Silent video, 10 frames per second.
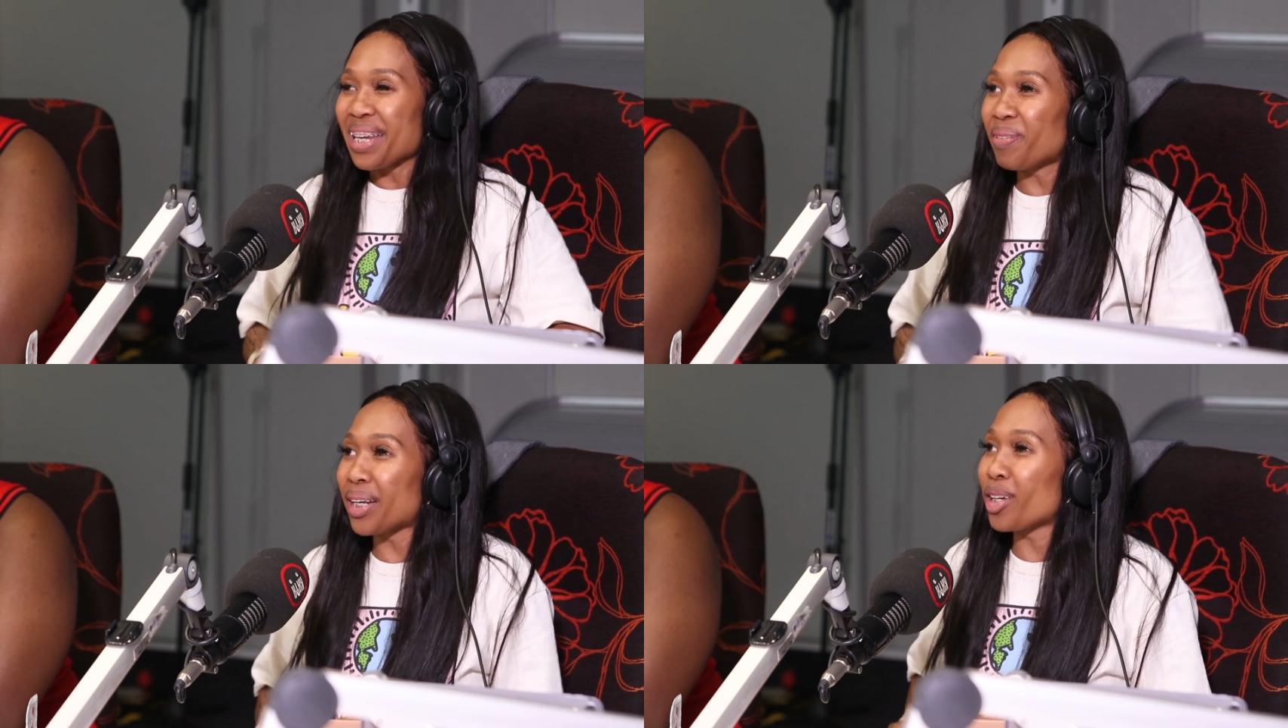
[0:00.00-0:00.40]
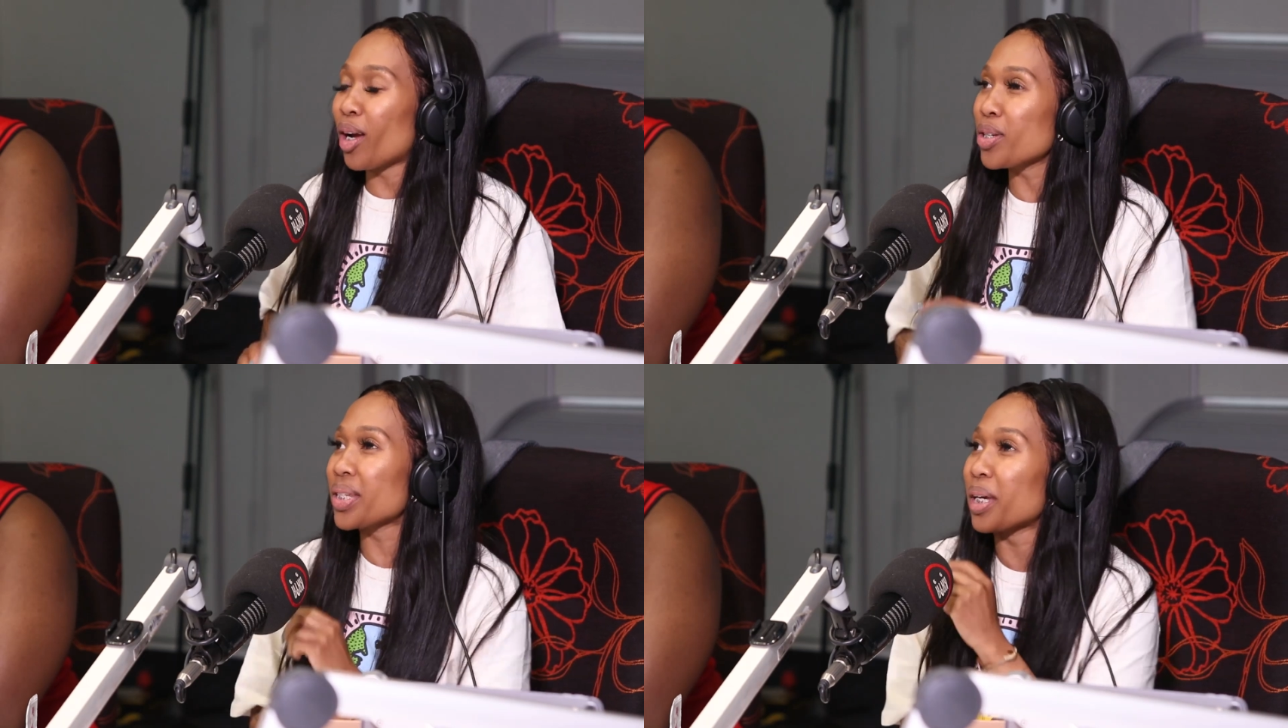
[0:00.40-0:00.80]
Definitely
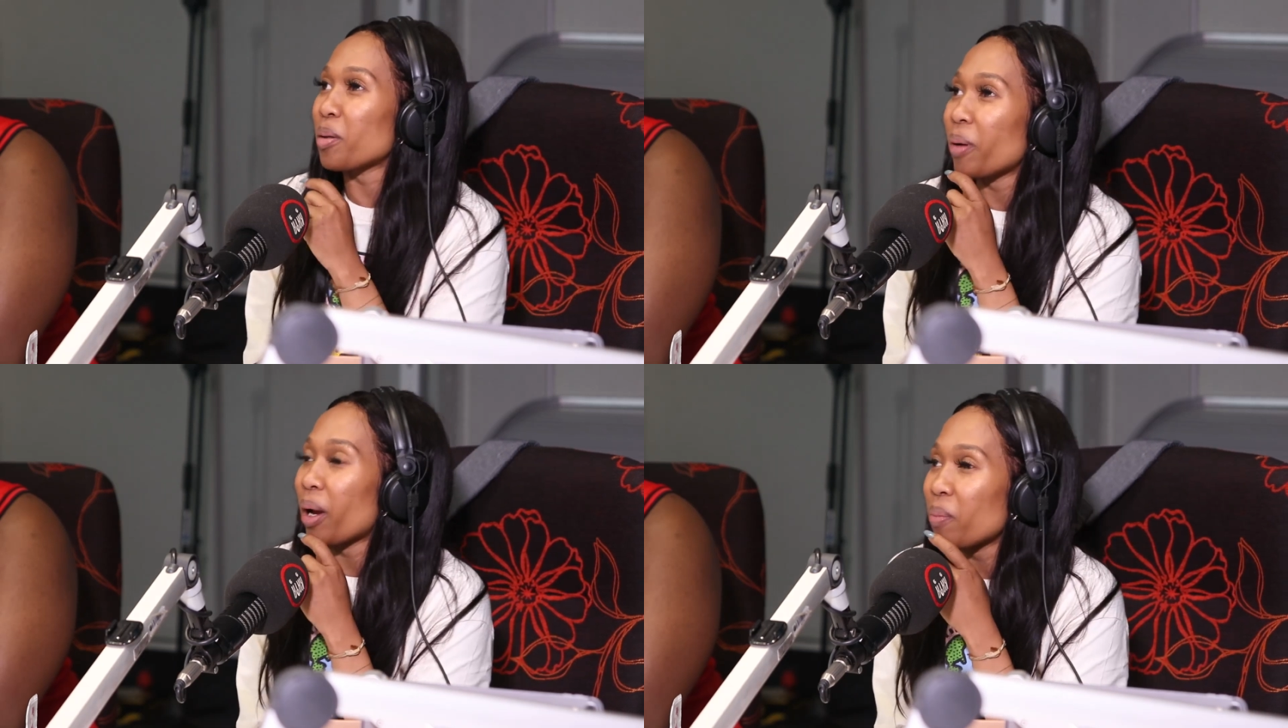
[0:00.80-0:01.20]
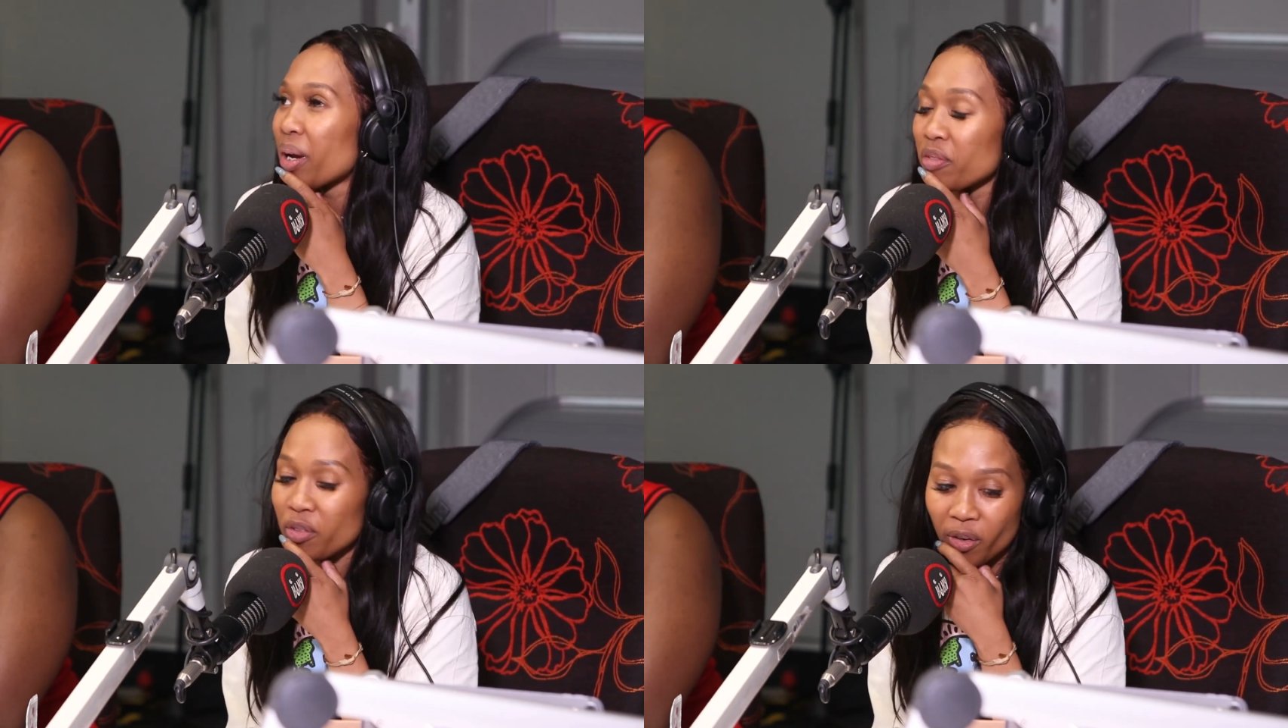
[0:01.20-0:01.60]
going to Sing It Back. We
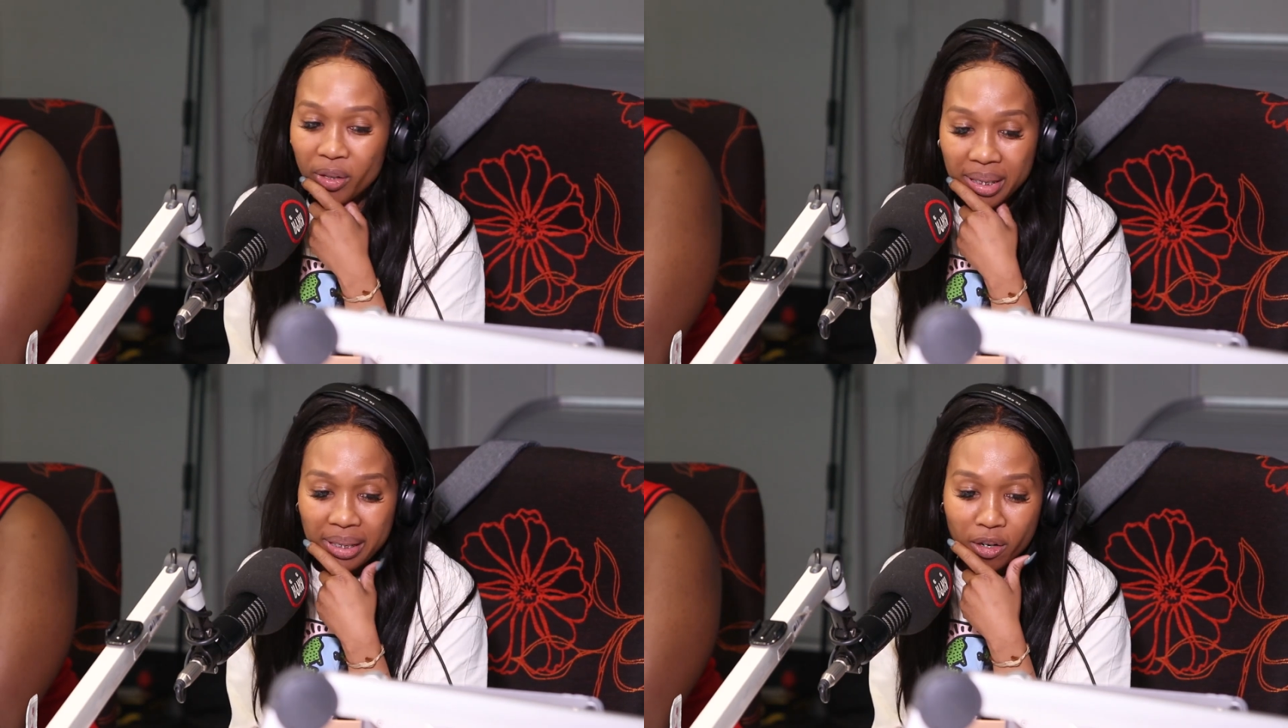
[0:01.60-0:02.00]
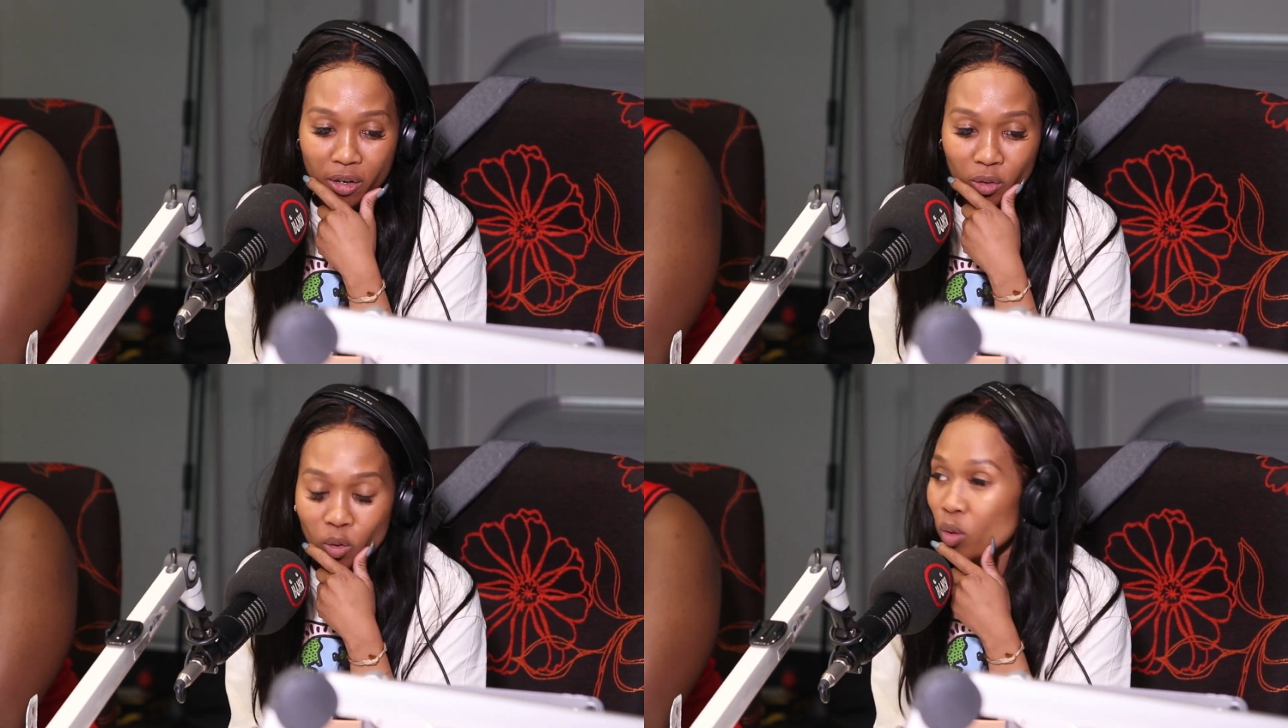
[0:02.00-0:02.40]
have to focus, stay
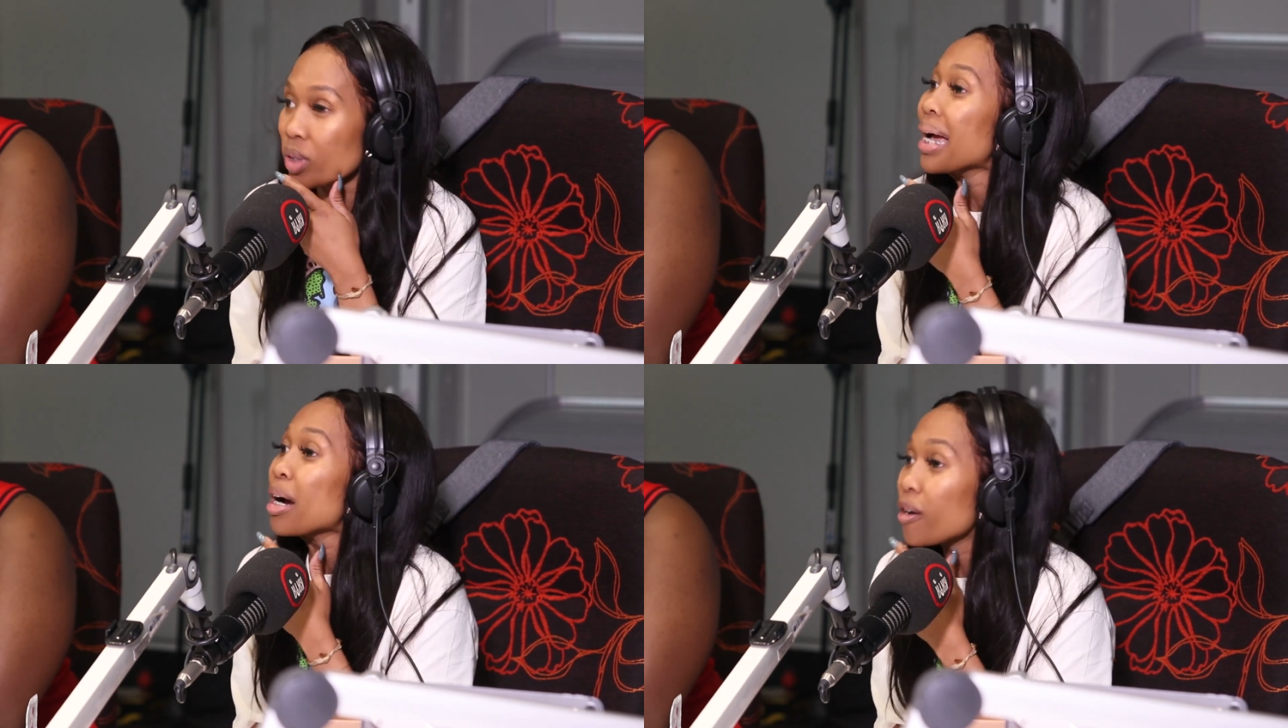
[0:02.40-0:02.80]
on course.